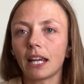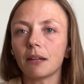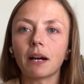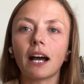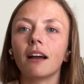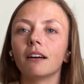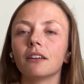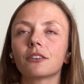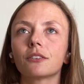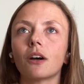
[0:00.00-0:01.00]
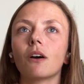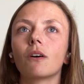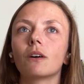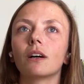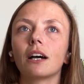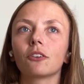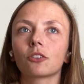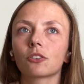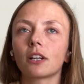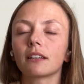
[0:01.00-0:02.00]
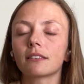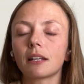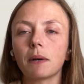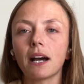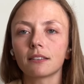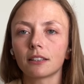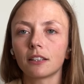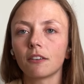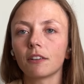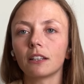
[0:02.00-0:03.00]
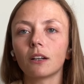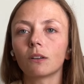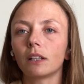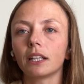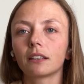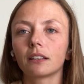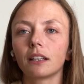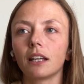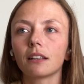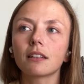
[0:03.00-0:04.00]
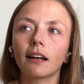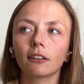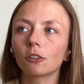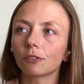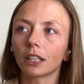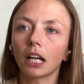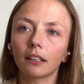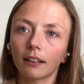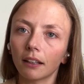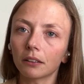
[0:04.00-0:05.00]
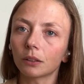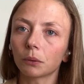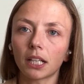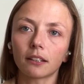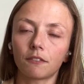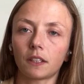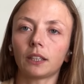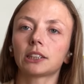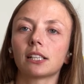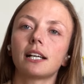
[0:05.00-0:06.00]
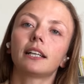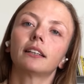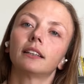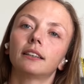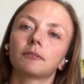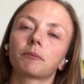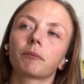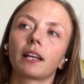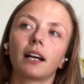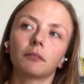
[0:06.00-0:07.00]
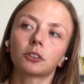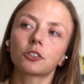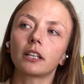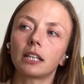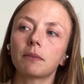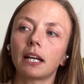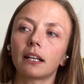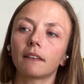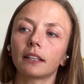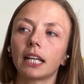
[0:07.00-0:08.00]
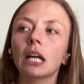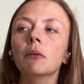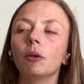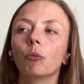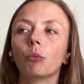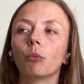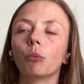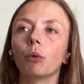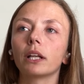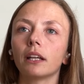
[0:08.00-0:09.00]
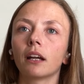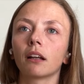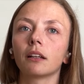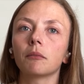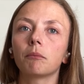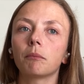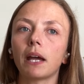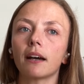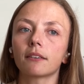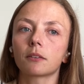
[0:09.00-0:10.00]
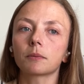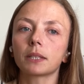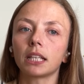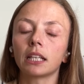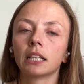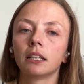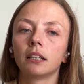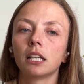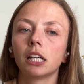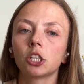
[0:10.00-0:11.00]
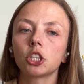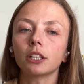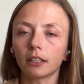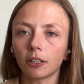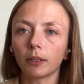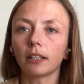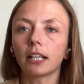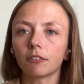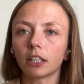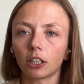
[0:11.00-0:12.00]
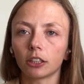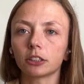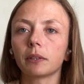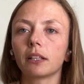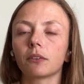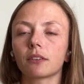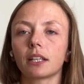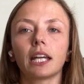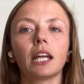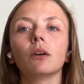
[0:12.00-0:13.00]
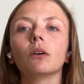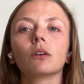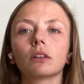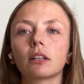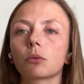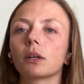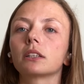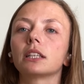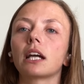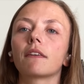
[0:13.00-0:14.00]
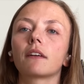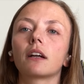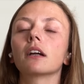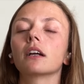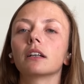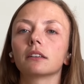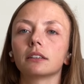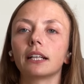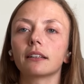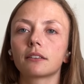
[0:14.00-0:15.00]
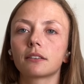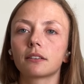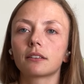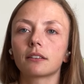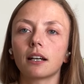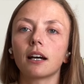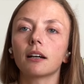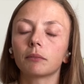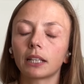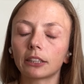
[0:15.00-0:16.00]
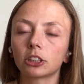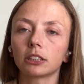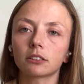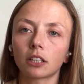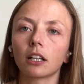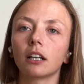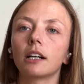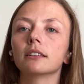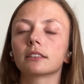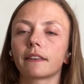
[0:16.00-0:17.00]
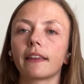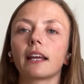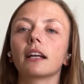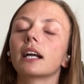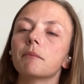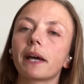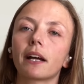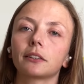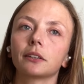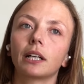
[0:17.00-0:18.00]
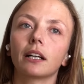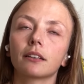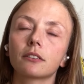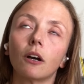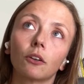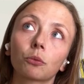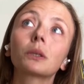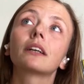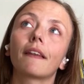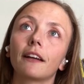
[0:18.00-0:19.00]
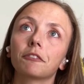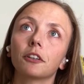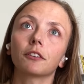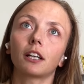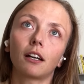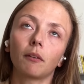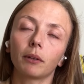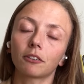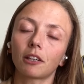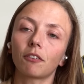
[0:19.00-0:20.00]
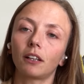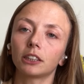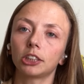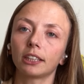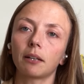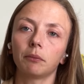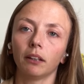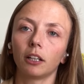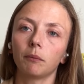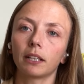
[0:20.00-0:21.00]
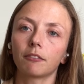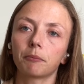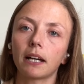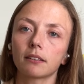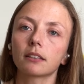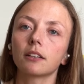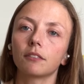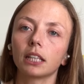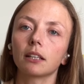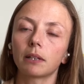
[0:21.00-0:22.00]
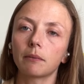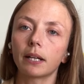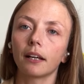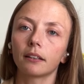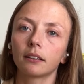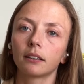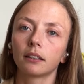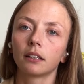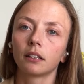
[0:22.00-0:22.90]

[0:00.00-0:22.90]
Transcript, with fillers: 8 miles so i was just trying to stay positive and know like it's not over until we're at the finish line and um, just try to keep my head in the game and when caroline passed me she did give me a lot of encouragement and was like hey let's work together let's um, these girls, like they can come back to us. So I was really thankful for her because I felt like she kept a little bit of positivity in my mind.